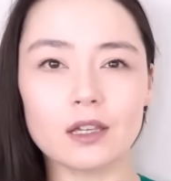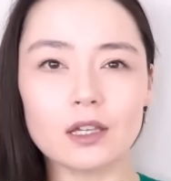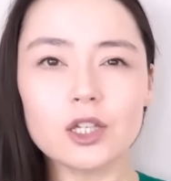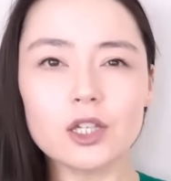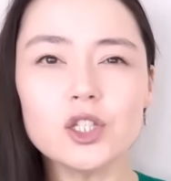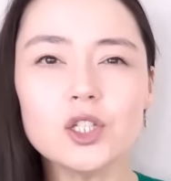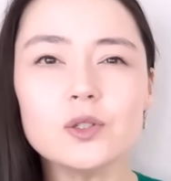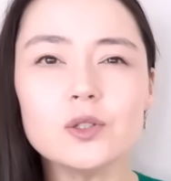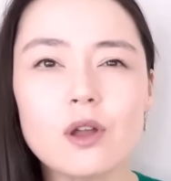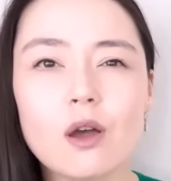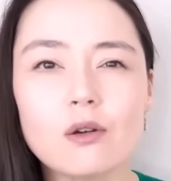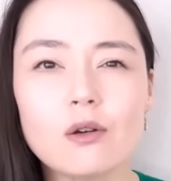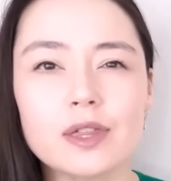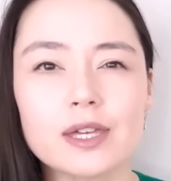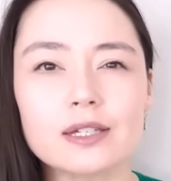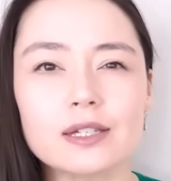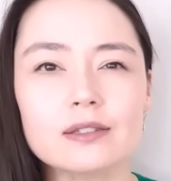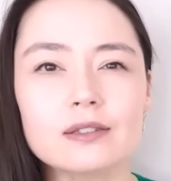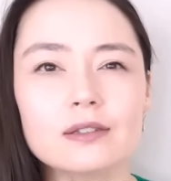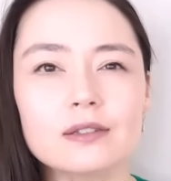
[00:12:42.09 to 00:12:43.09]
You know
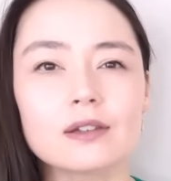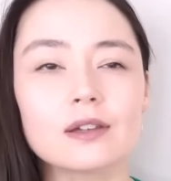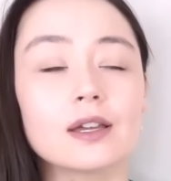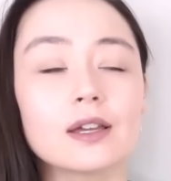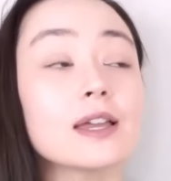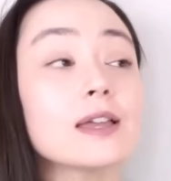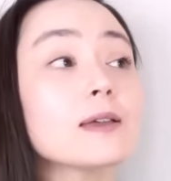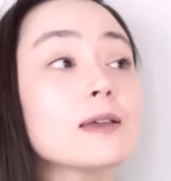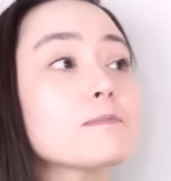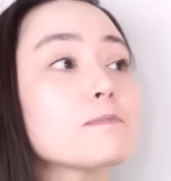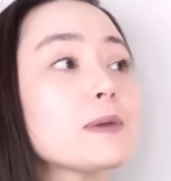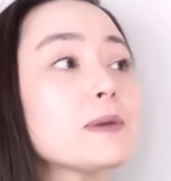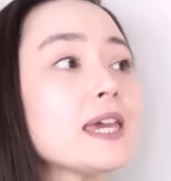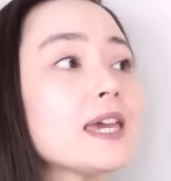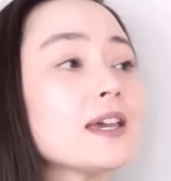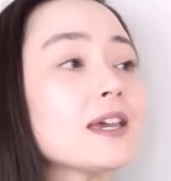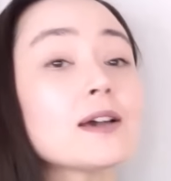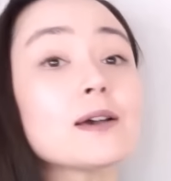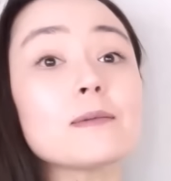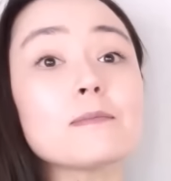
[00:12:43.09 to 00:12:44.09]
this.
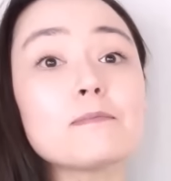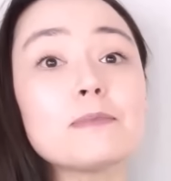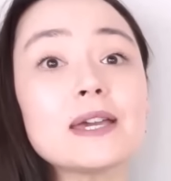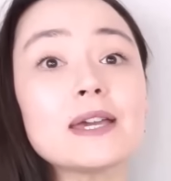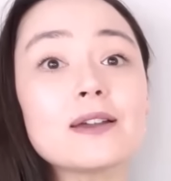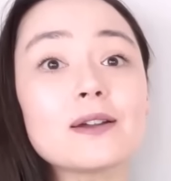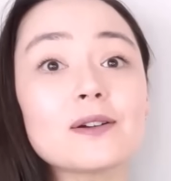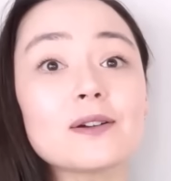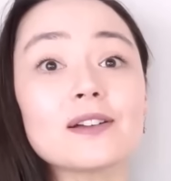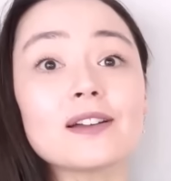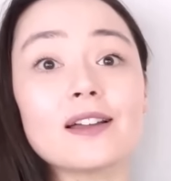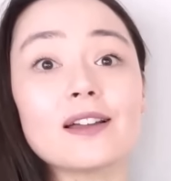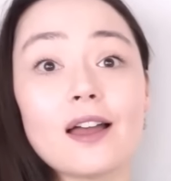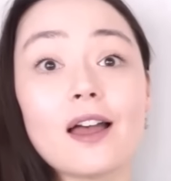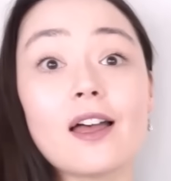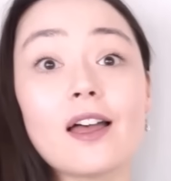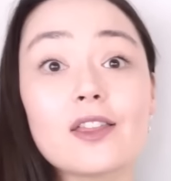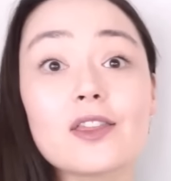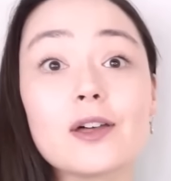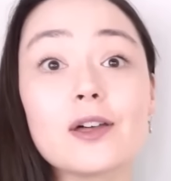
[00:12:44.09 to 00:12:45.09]
Big, bigger,
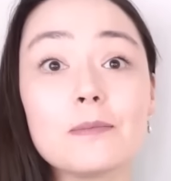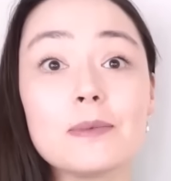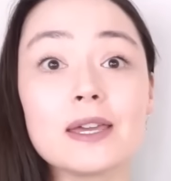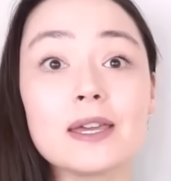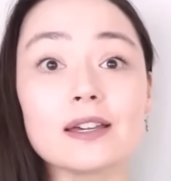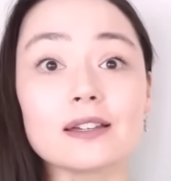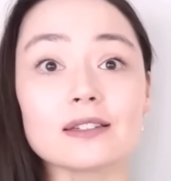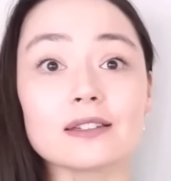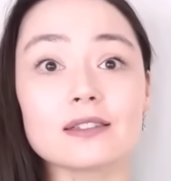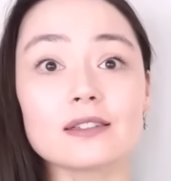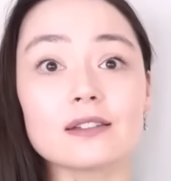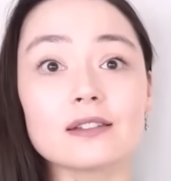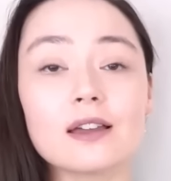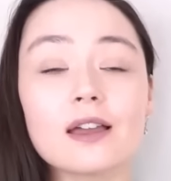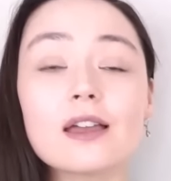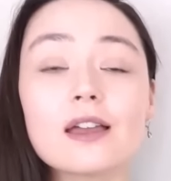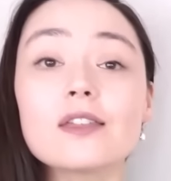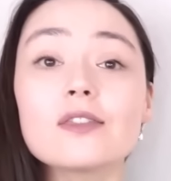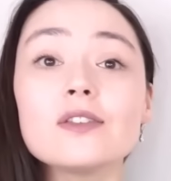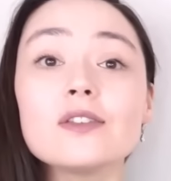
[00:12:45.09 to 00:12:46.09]
the biggest.
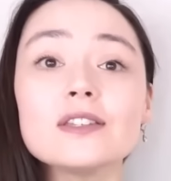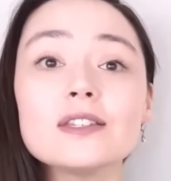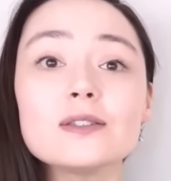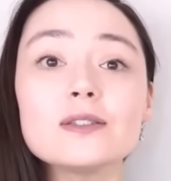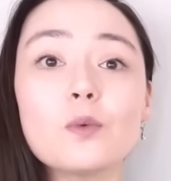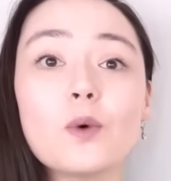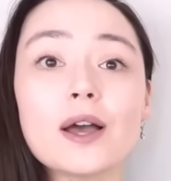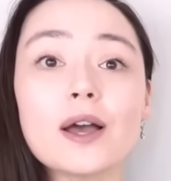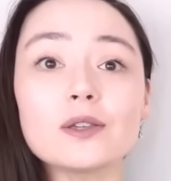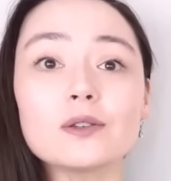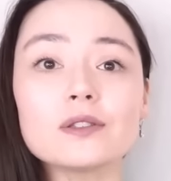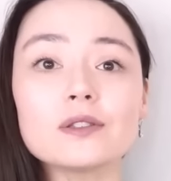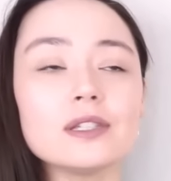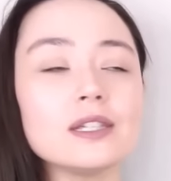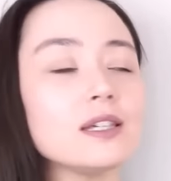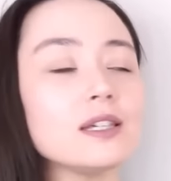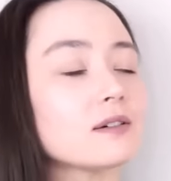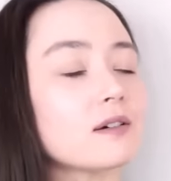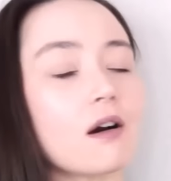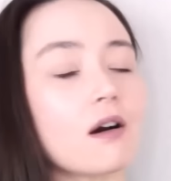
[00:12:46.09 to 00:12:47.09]
This is what you
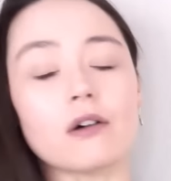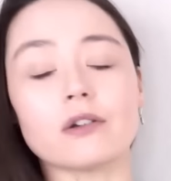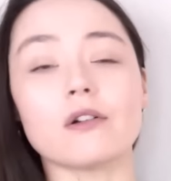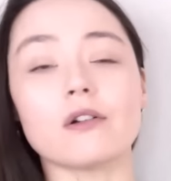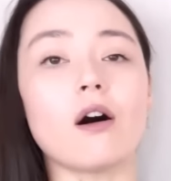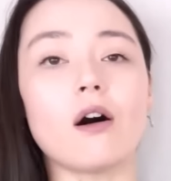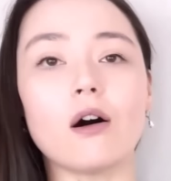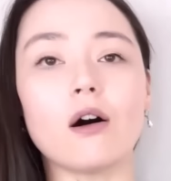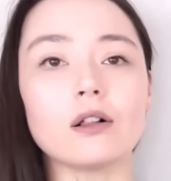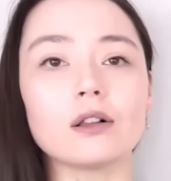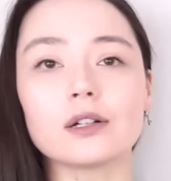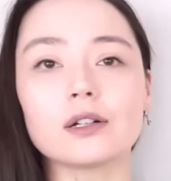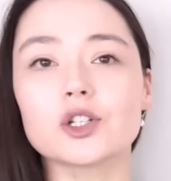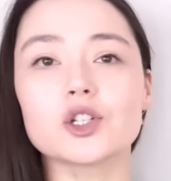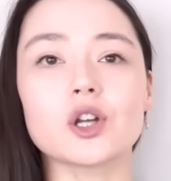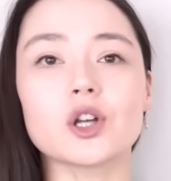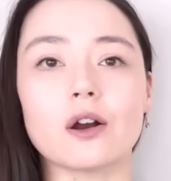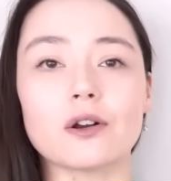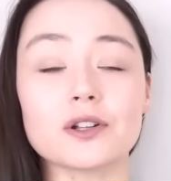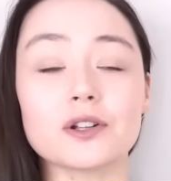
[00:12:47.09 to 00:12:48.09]
see on all
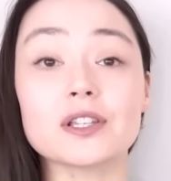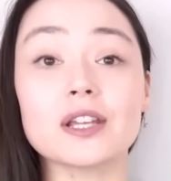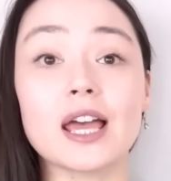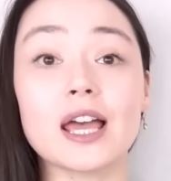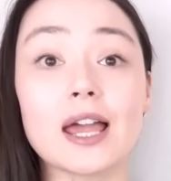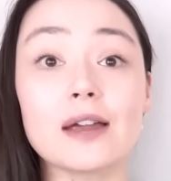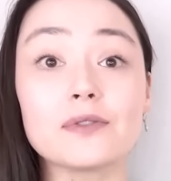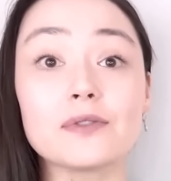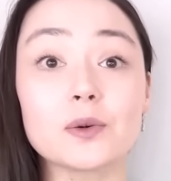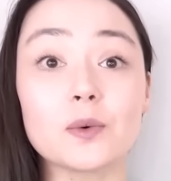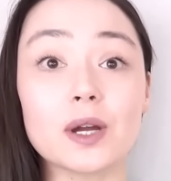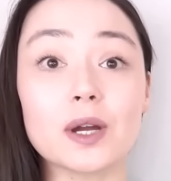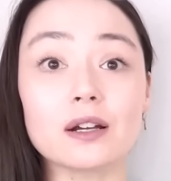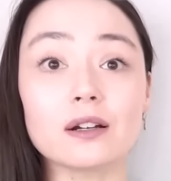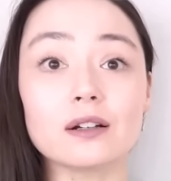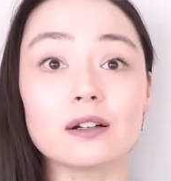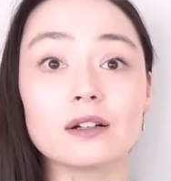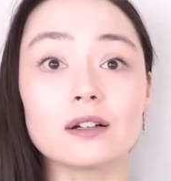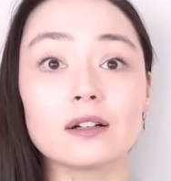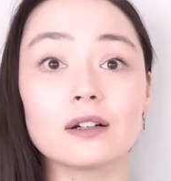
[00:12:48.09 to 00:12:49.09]
charts everywhere.